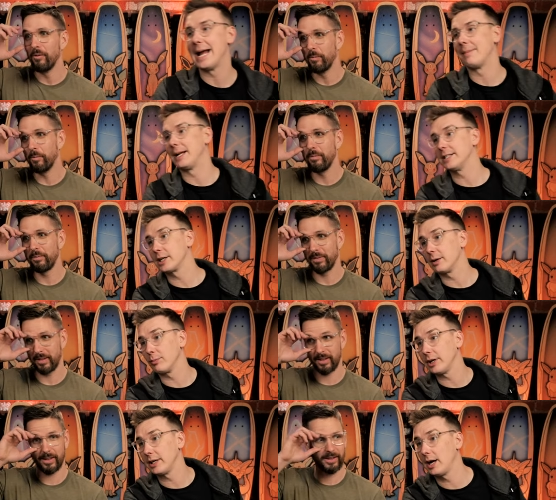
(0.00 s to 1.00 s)
Speaker 1: Man, that is going
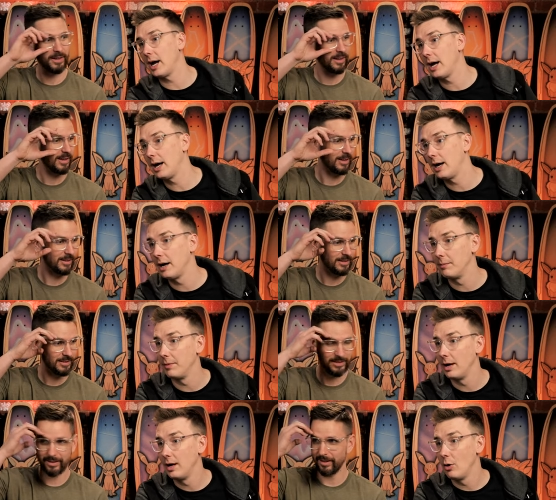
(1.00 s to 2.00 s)
to bring,
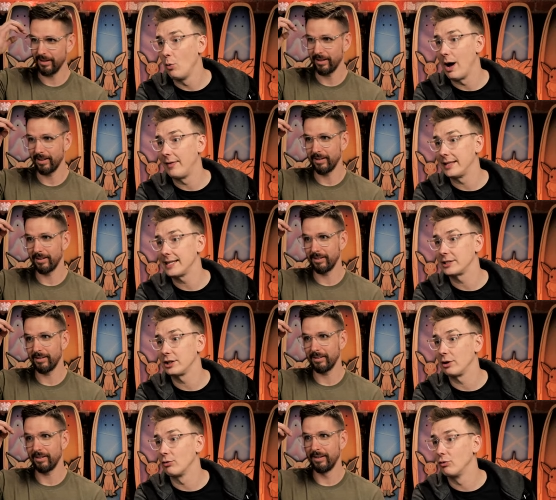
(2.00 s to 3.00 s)
um, wow, that's
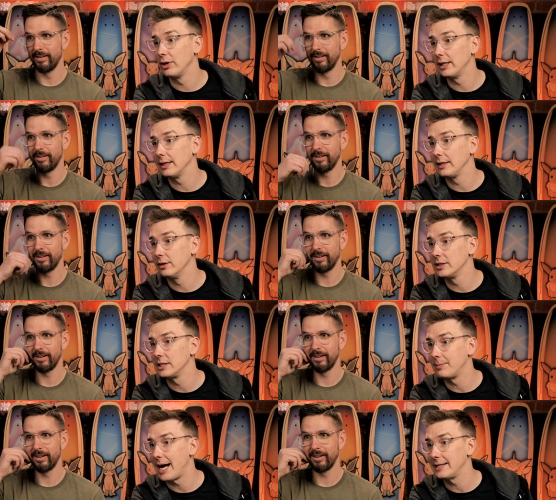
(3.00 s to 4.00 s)
actually a really
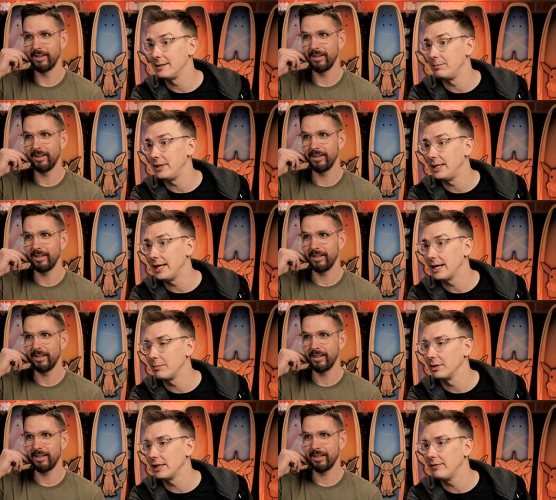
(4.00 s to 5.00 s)
good spot to be
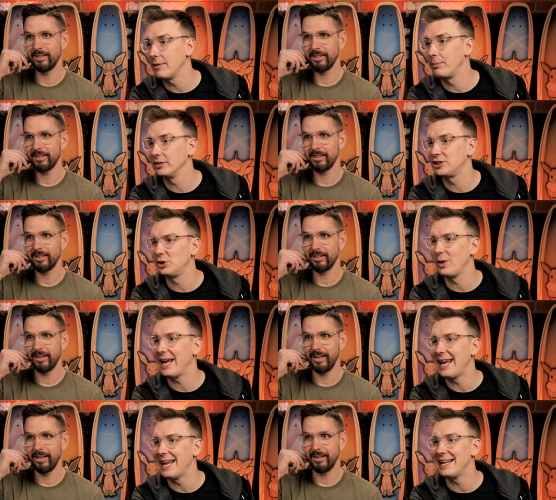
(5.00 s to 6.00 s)
in. I believe it puts
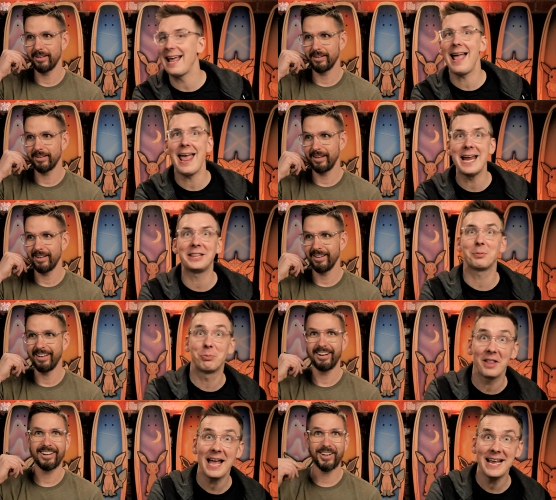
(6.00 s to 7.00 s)
you in
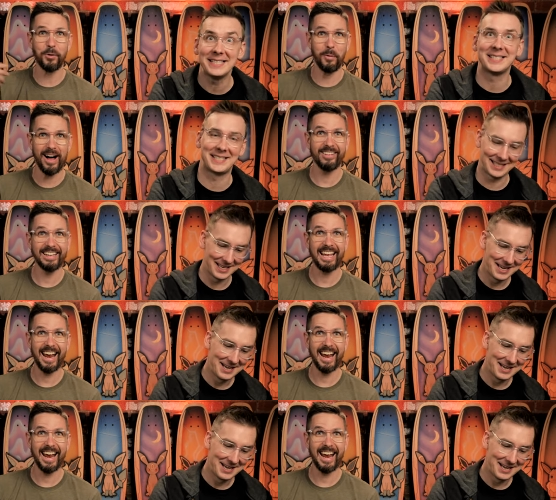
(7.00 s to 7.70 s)
eighth place. Quality